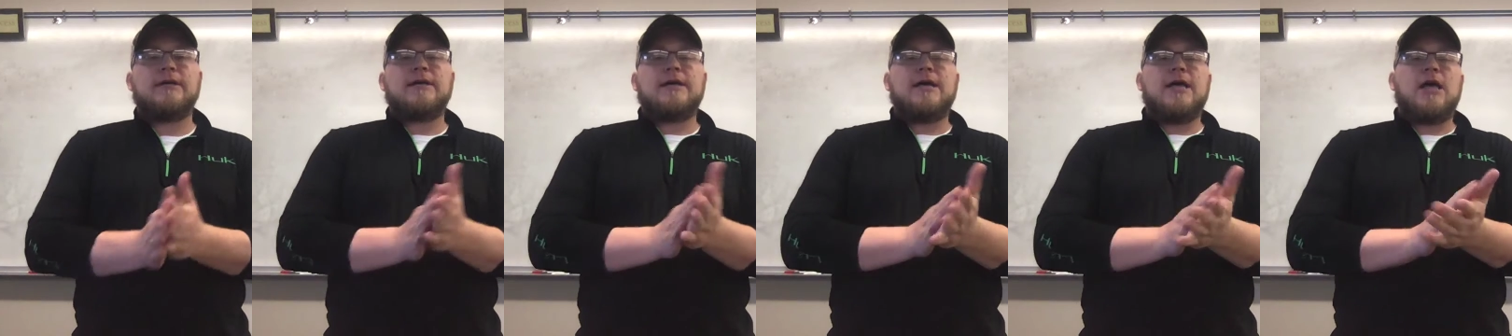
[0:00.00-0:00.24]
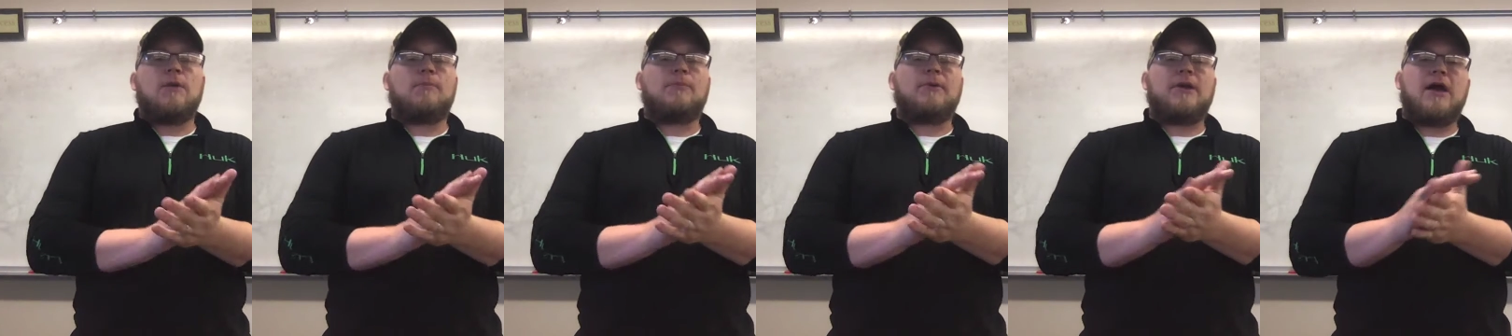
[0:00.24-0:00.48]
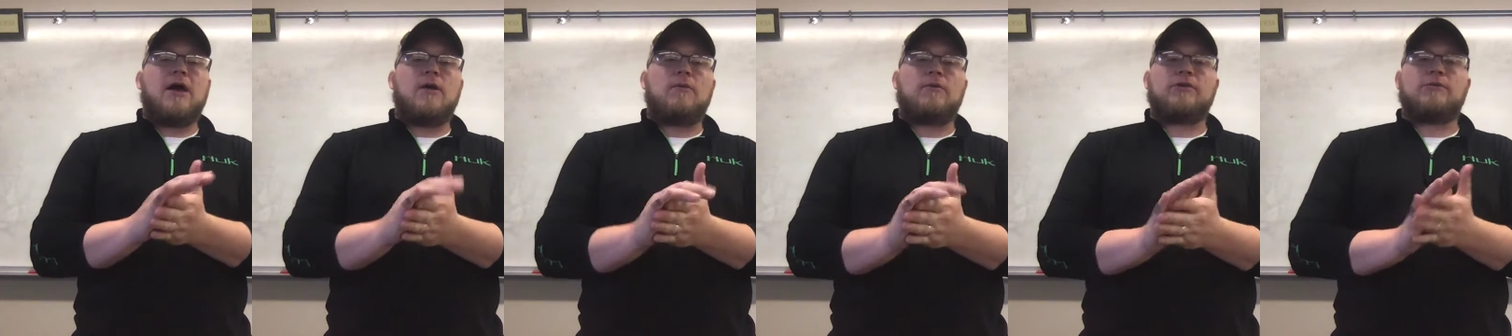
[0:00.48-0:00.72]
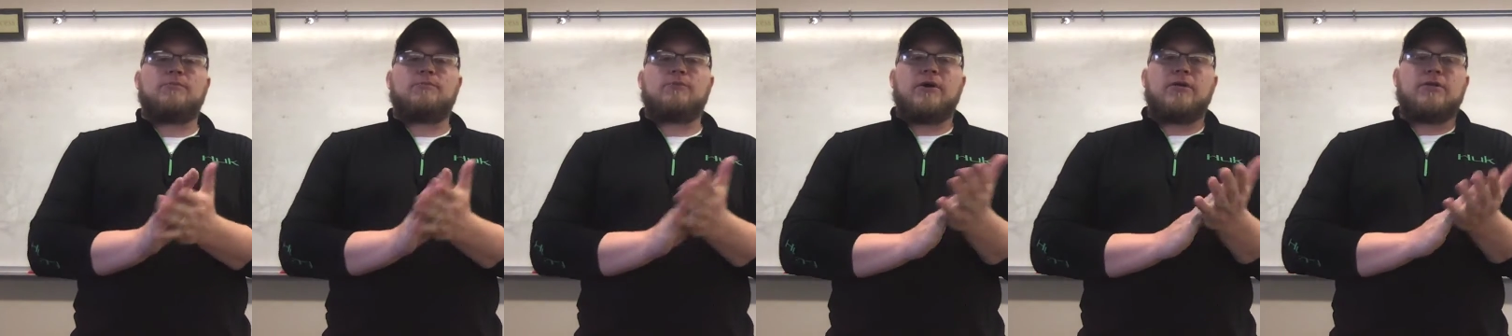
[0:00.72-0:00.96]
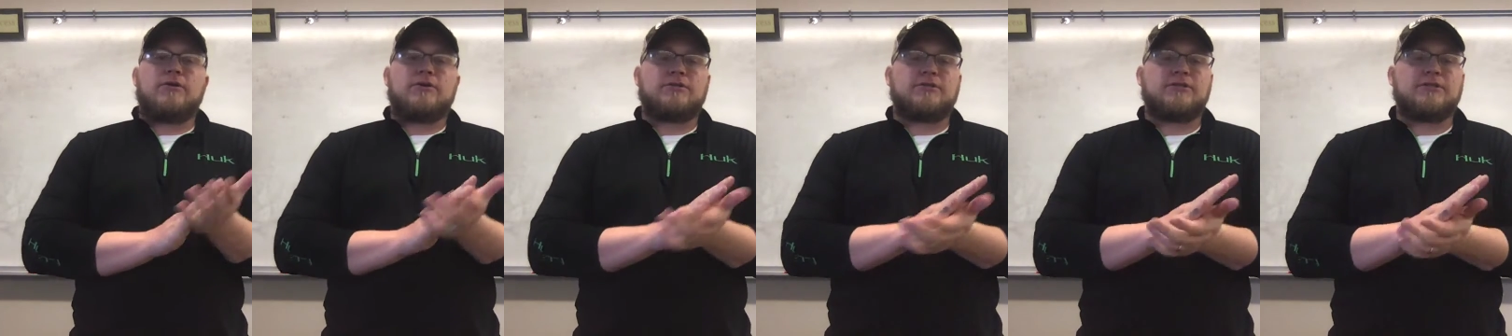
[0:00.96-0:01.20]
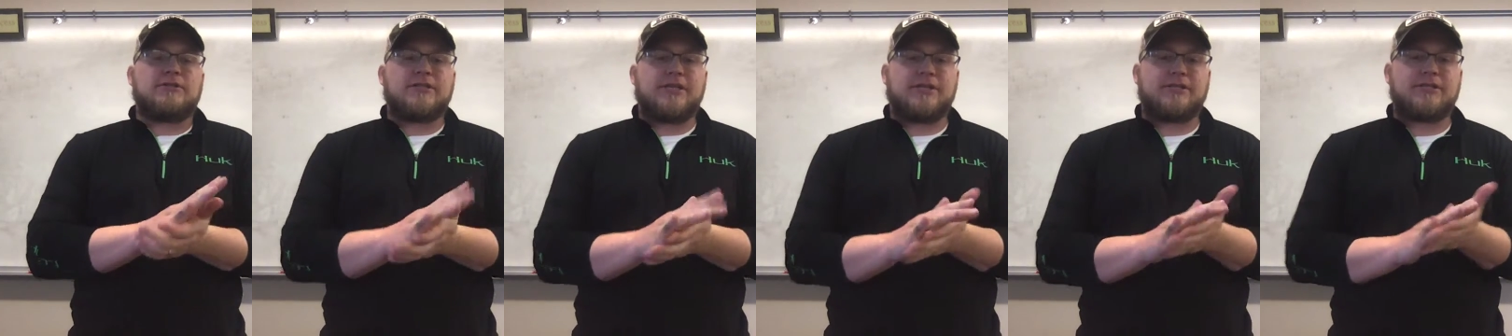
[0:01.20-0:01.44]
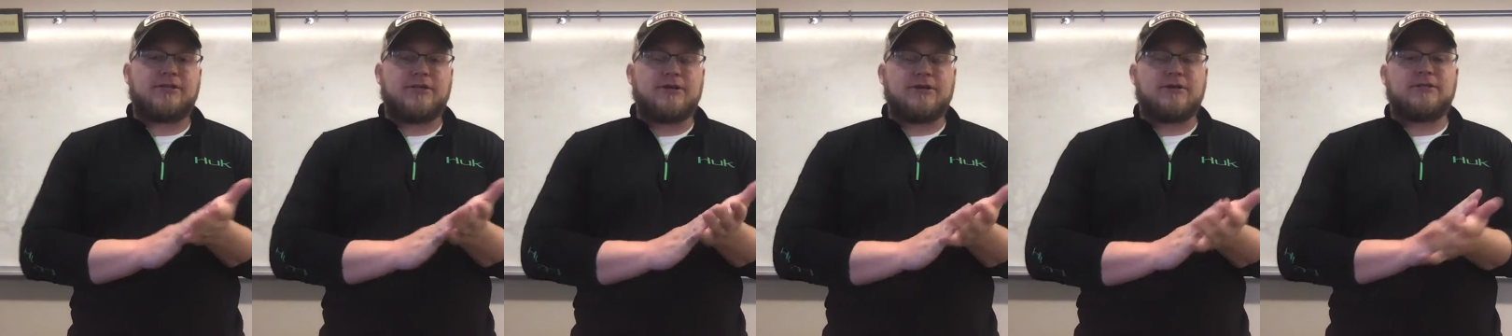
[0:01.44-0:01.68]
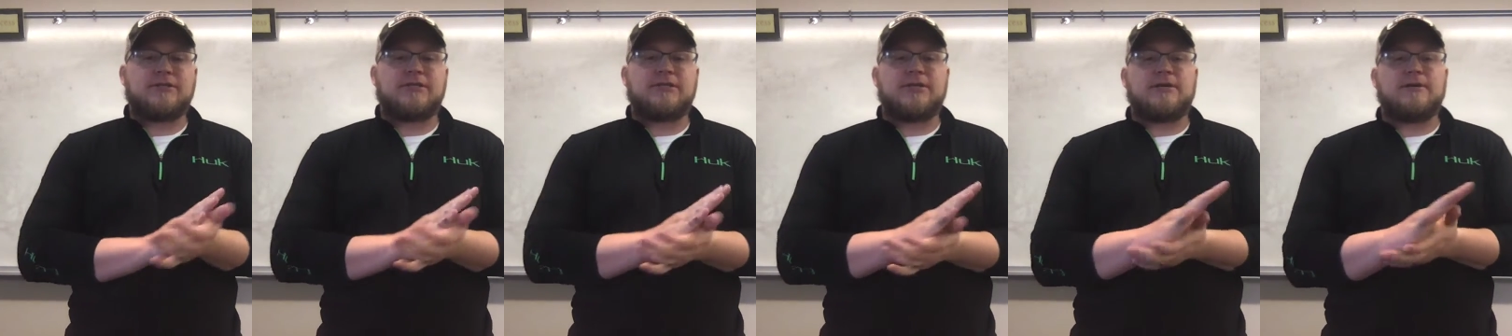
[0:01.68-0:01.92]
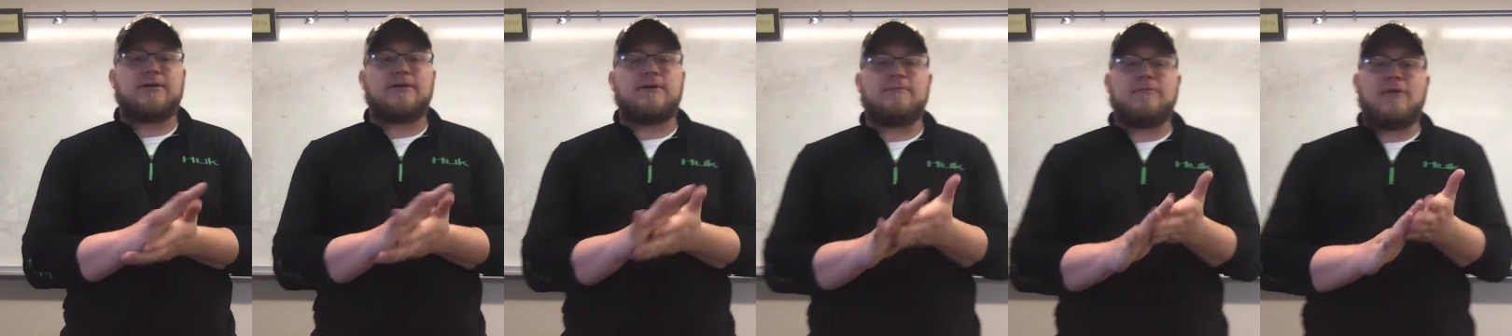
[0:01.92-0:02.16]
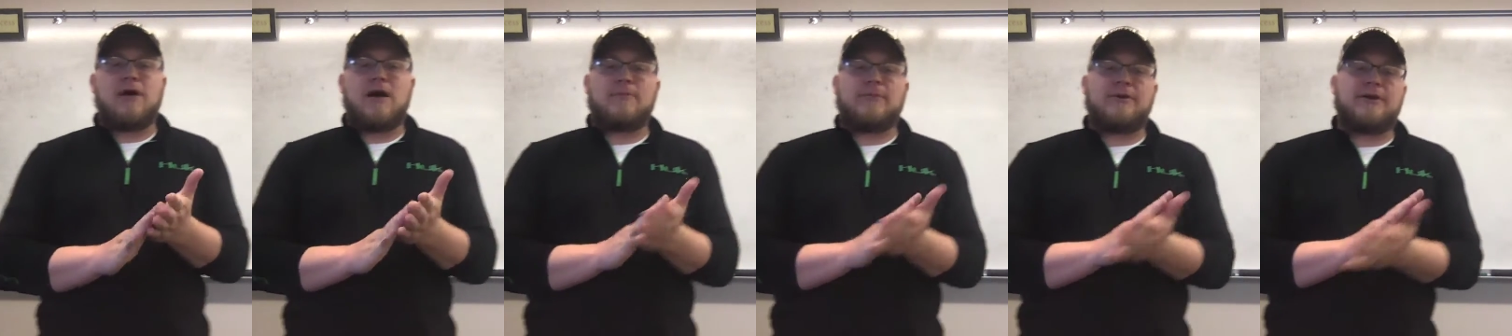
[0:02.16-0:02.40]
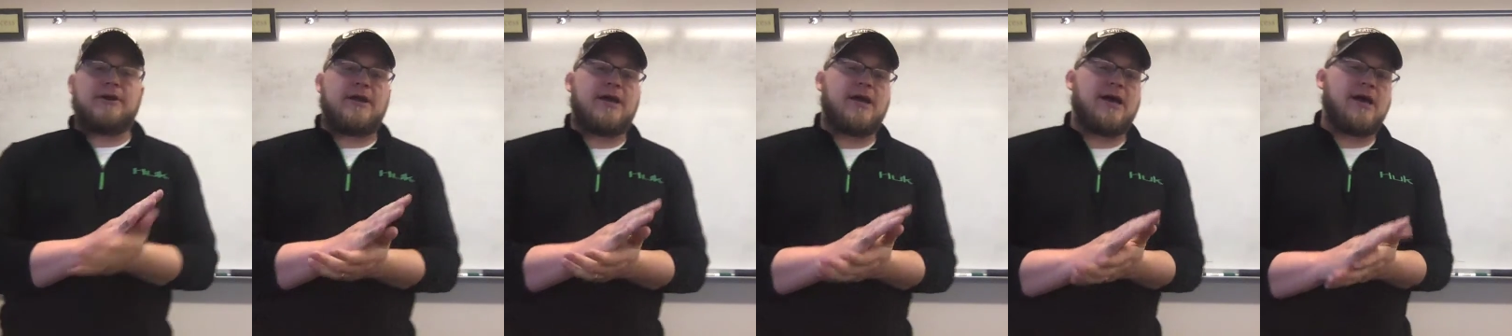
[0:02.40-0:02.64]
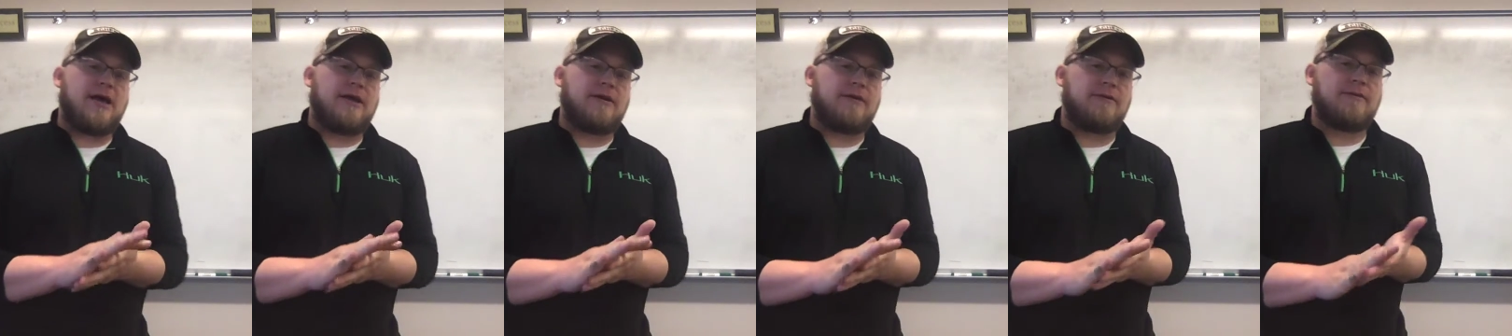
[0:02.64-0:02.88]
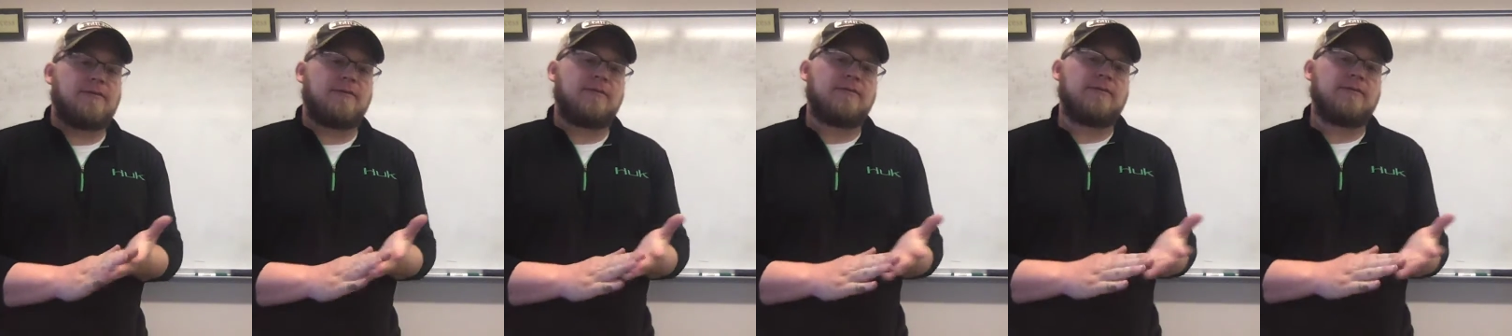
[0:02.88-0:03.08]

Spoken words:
helping out with brothers and sisters and mom and dad, and